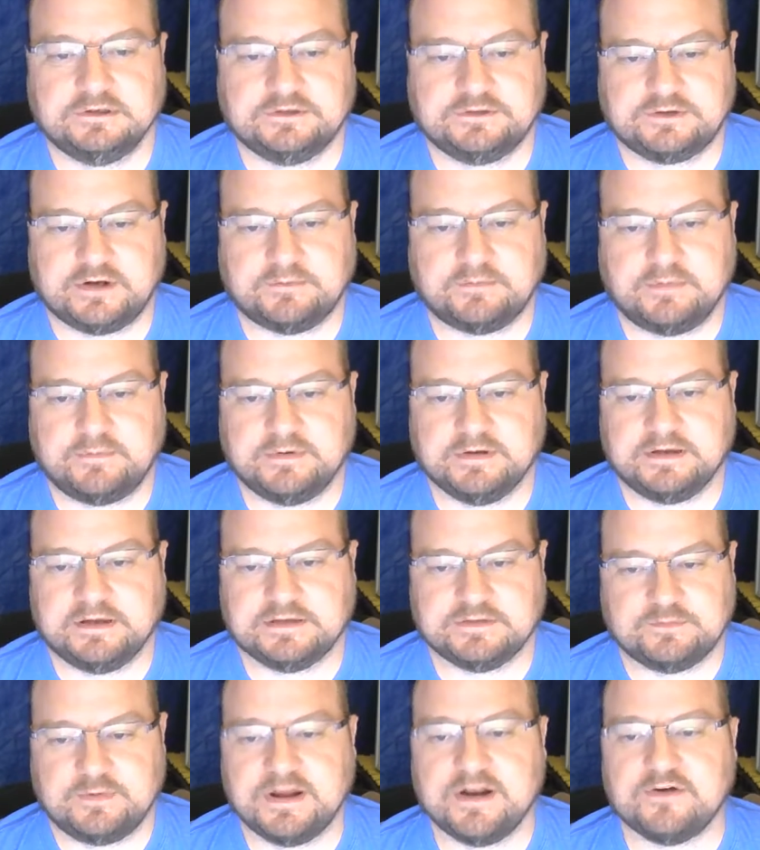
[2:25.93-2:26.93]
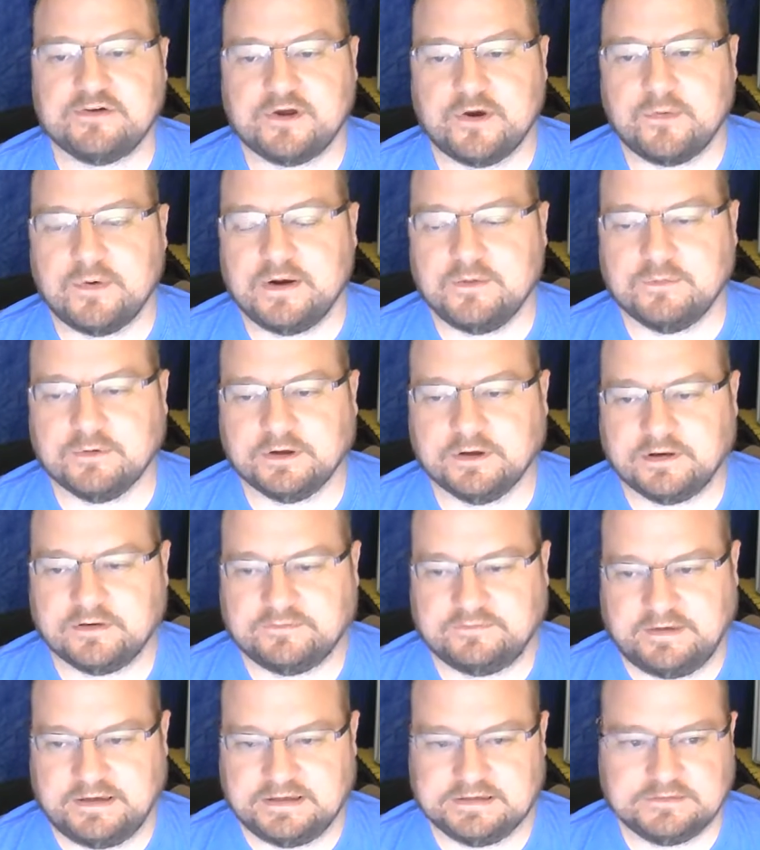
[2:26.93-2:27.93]
trouble because we don't know what we're going to
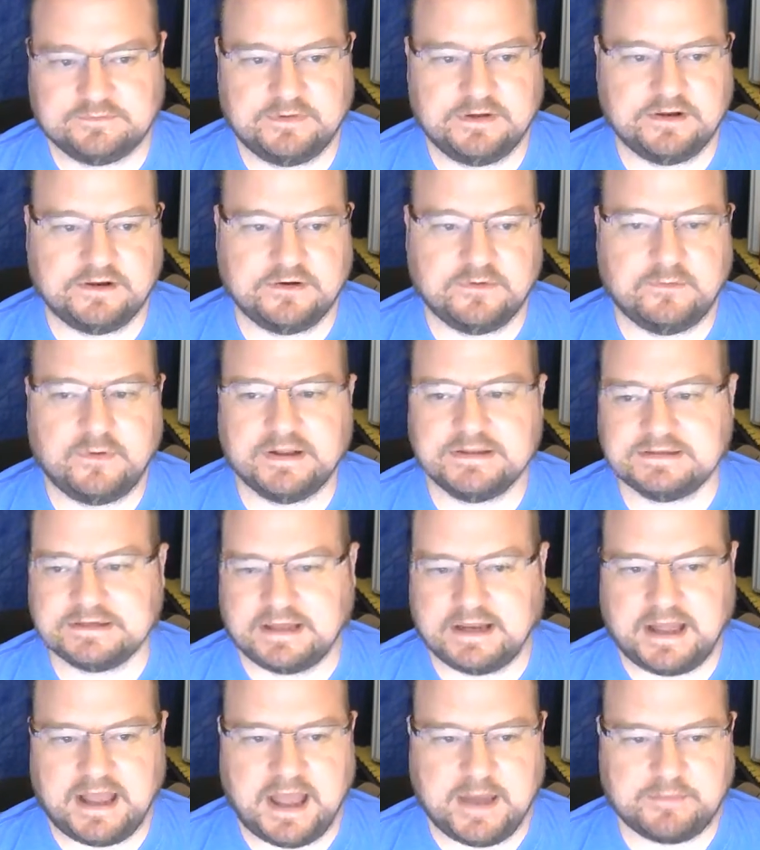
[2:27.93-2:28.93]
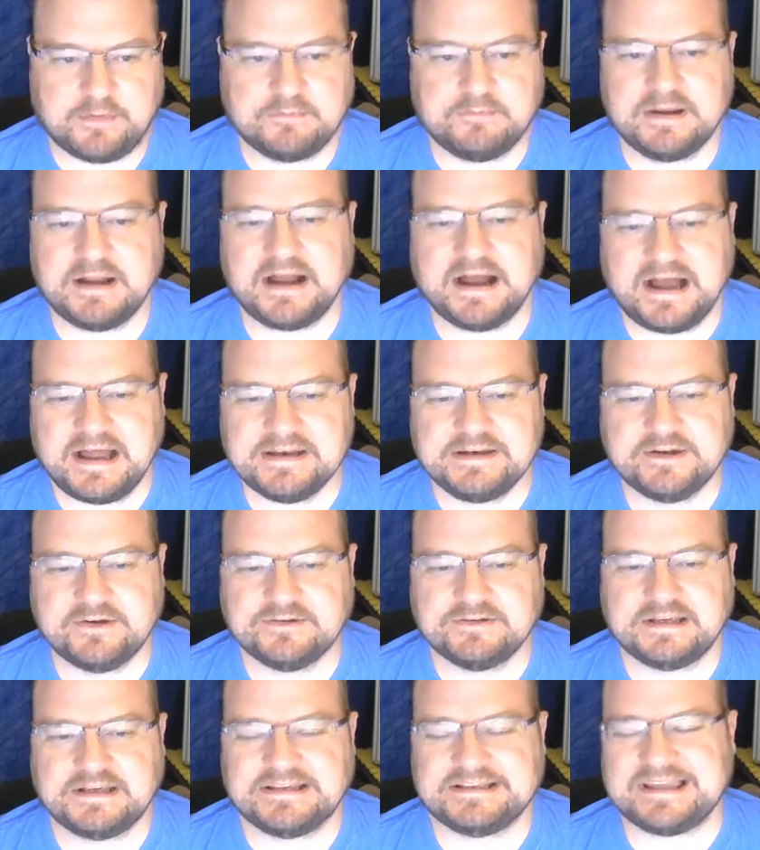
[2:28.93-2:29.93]
face. We don't know what's going to happen, but God
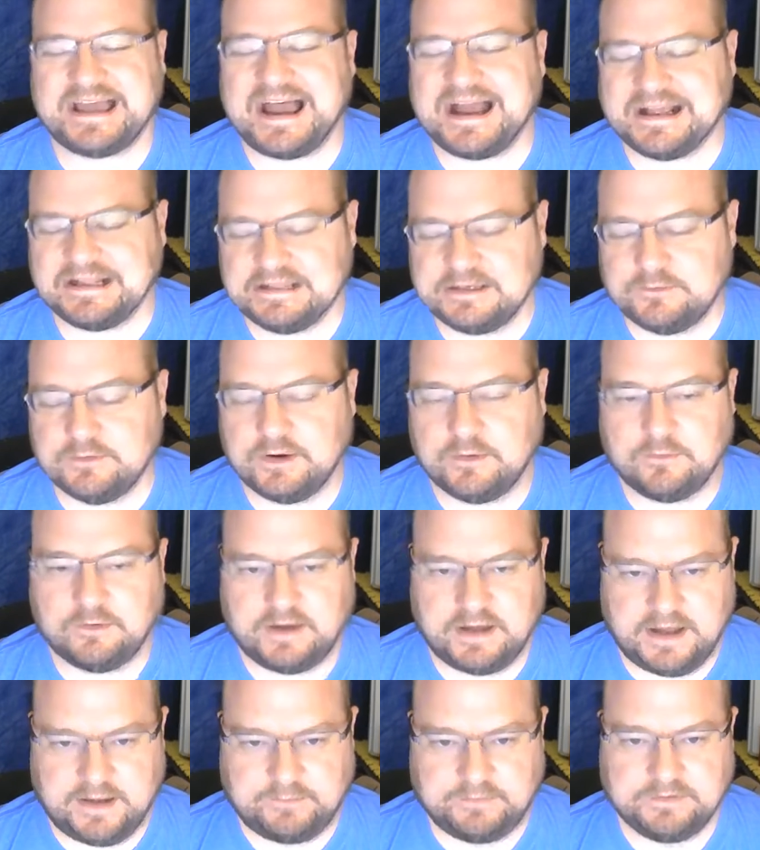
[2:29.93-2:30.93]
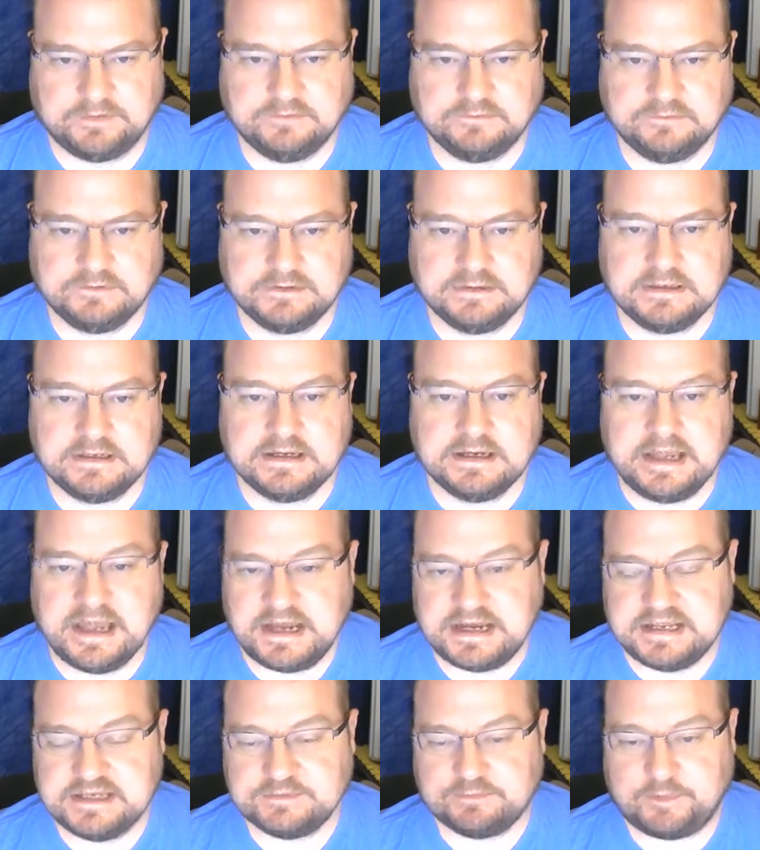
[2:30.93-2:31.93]
knows exactly what will happen,
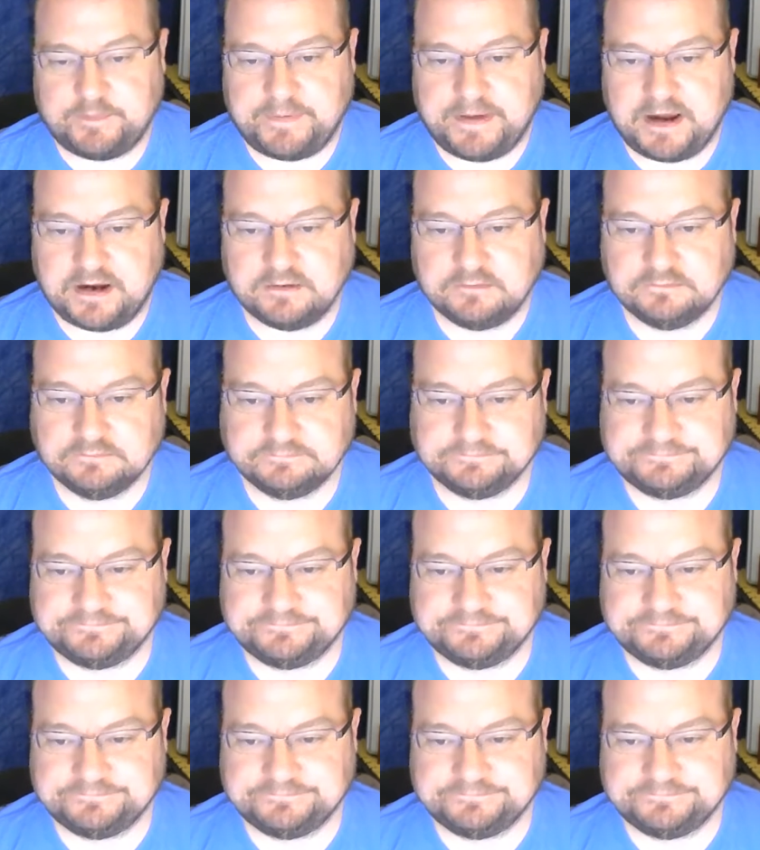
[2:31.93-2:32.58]
and he's prepared.